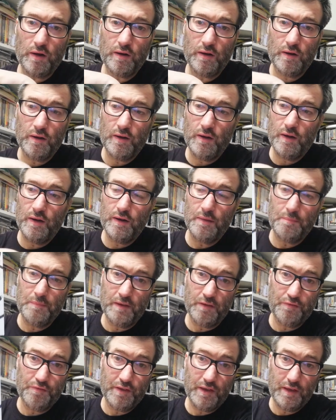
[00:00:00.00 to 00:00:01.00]
her
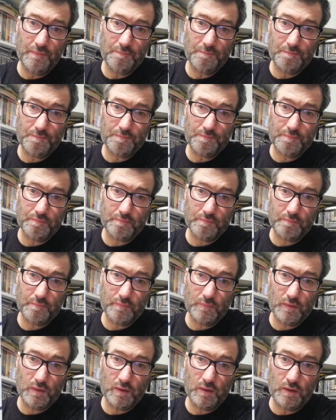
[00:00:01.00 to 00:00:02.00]
Miffy.
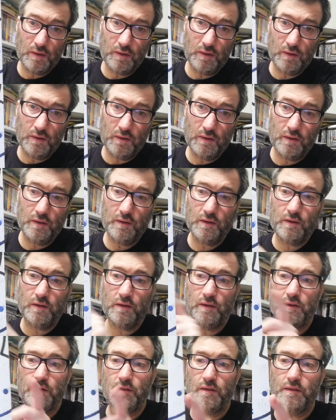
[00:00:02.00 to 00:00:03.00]

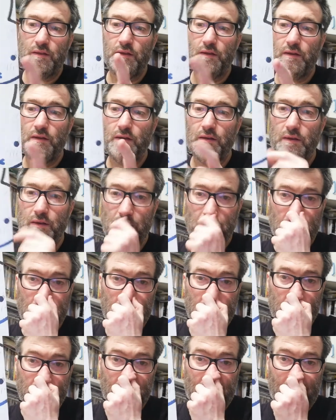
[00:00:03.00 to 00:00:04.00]
The
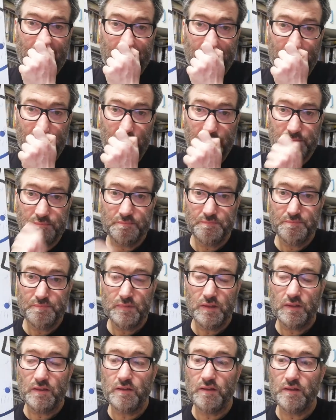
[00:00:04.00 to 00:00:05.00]

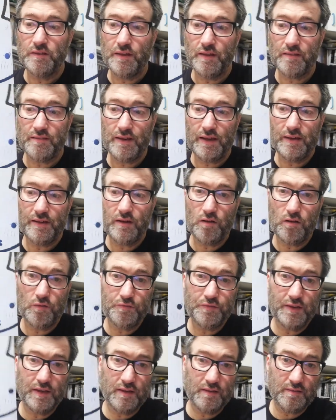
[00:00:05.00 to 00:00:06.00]
designer
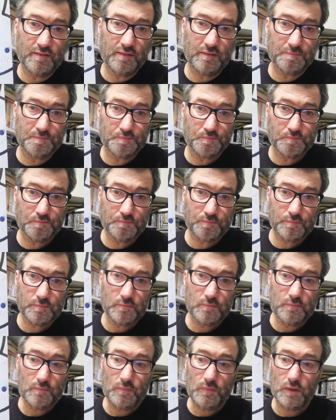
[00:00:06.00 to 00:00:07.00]
of this
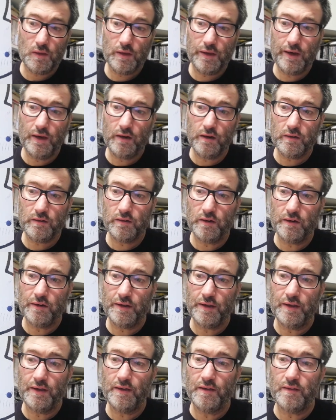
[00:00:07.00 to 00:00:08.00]

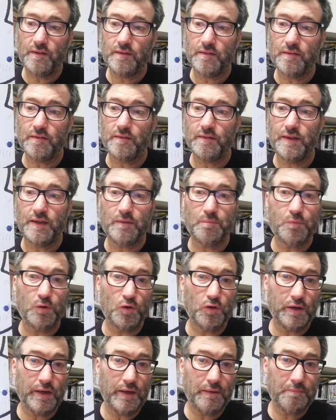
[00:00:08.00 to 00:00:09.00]
character is Dick
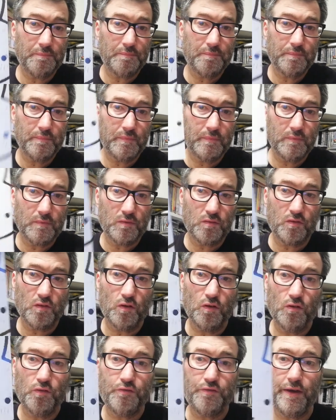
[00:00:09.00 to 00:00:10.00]
Bruna.
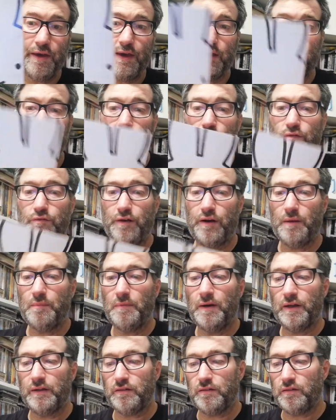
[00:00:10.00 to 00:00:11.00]
So thank you very
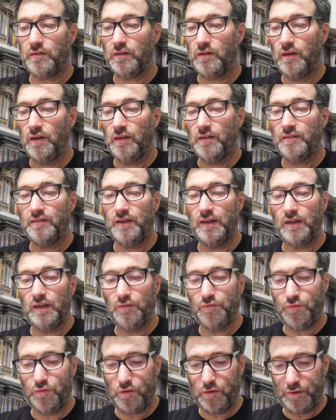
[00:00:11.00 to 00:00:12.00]
much, Cindy,
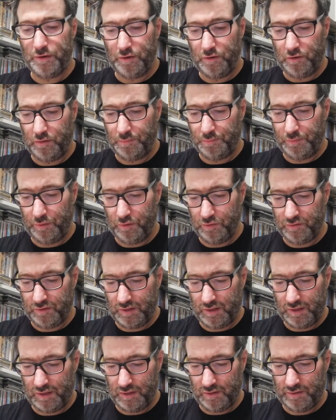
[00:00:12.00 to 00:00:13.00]
for your
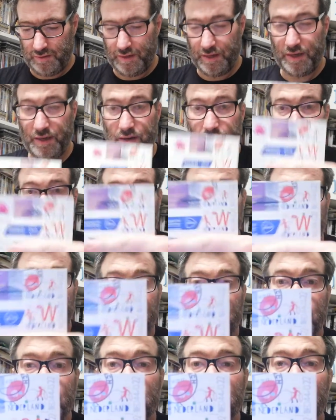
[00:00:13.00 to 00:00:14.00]
postcard, and
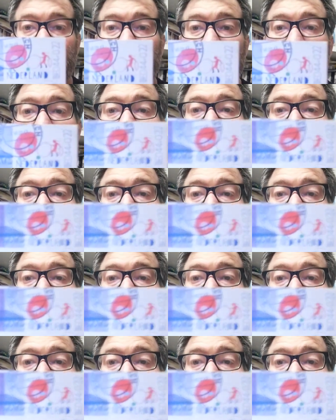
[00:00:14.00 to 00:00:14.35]
here